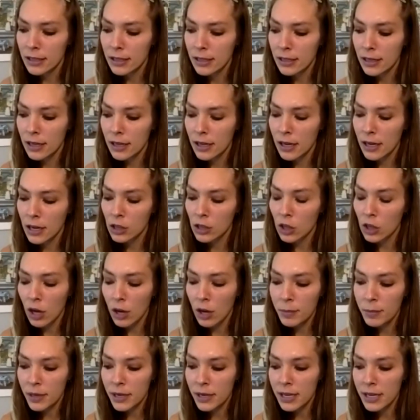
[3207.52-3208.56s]
a
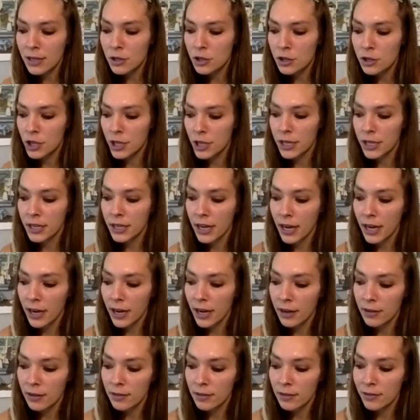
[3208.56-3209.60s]
combination
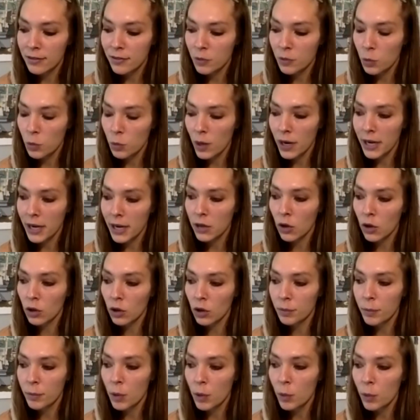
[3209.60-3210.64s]
of what I
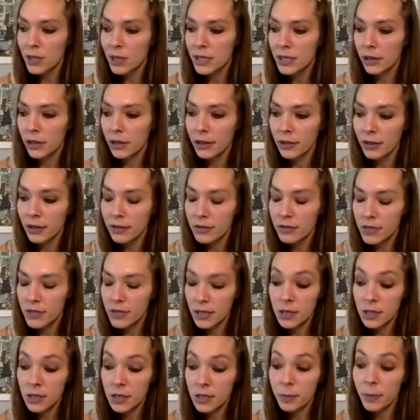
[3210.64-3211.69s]
called momentary lived
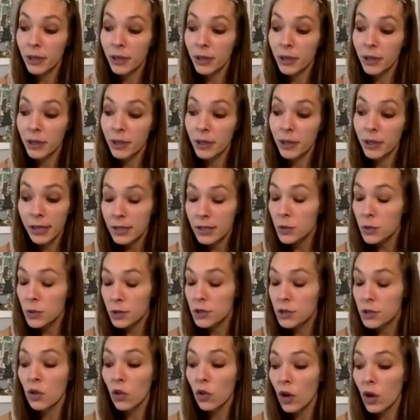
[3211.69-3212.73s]
experience, which is a
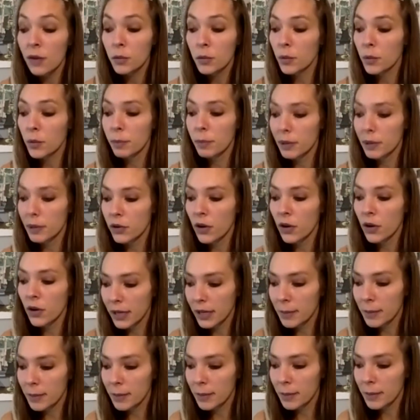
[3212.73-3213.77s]
lot of what we've been talking
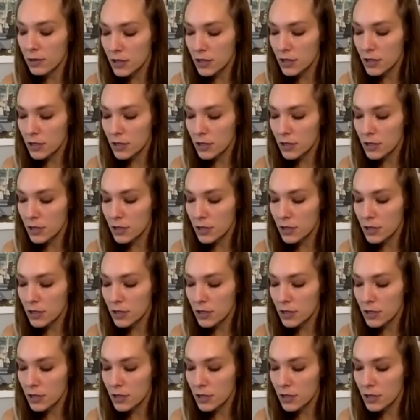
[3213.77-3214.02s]
about today.